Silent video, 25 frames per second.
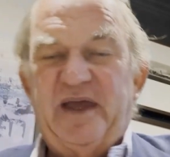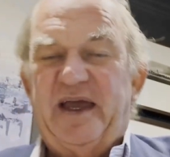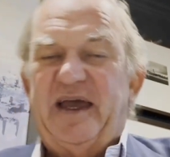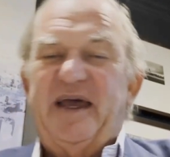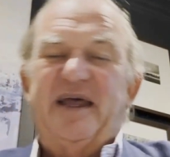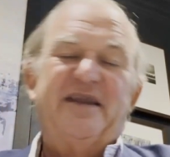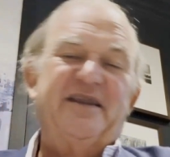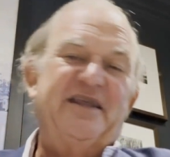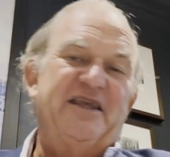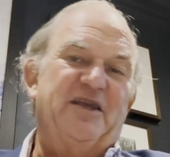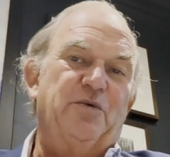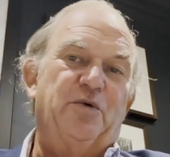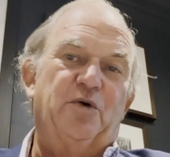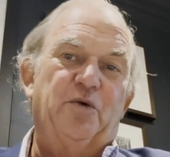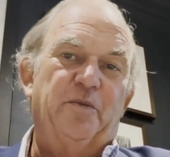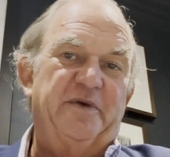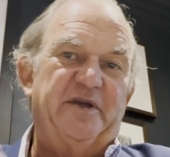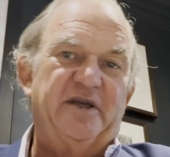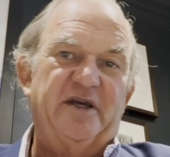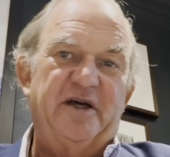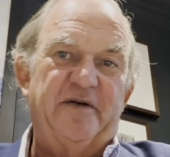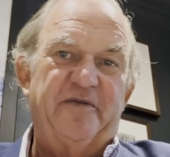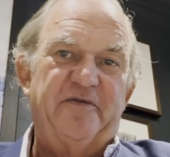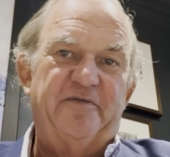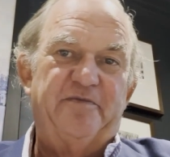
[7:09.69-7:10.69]
And he will
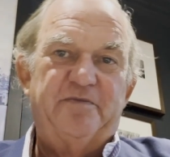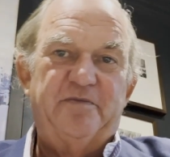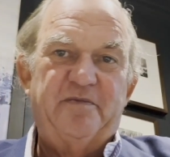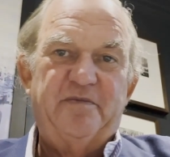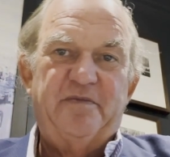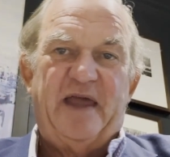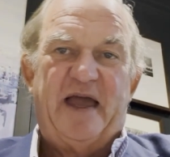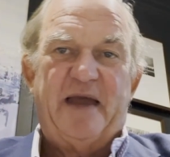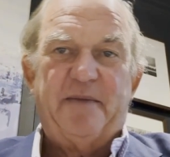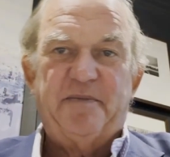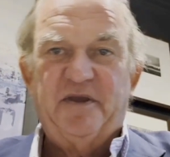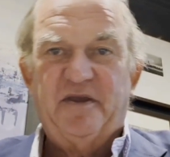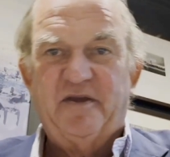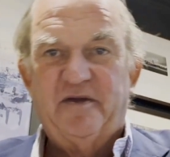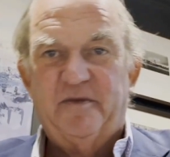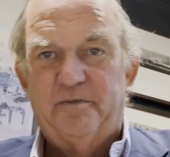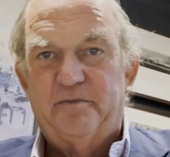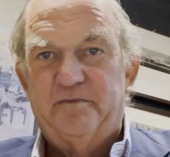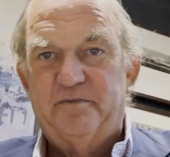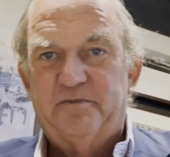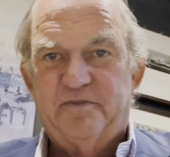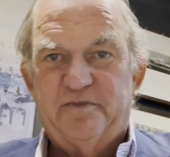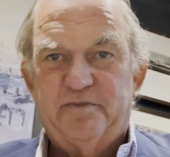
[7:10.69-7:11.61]
be a happy,